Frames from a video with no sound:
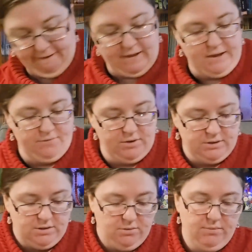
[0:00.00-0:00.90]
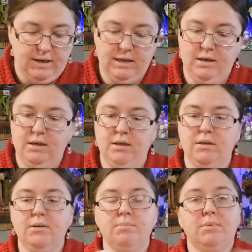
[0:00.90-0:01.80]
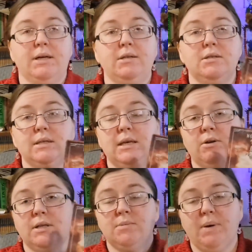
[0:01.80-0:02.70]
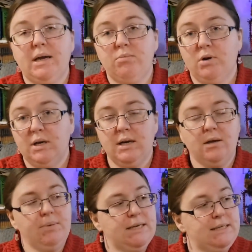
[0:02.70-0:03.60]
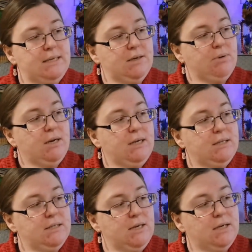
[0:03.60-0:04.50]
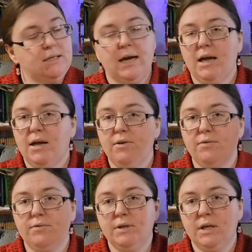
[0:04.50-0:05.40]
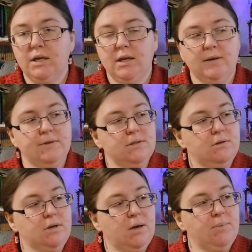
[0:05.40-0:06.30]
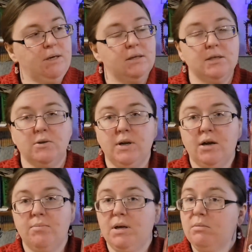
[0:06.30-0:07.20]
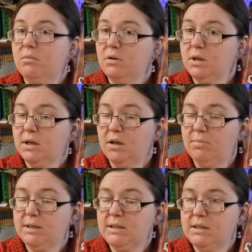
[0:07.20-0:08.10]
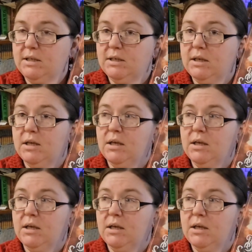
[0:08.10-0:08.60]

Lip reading: I have also read Blood Secrets by Morgan L. Bussey, but I did not have a physical copy, so now my Morgan L. Bussey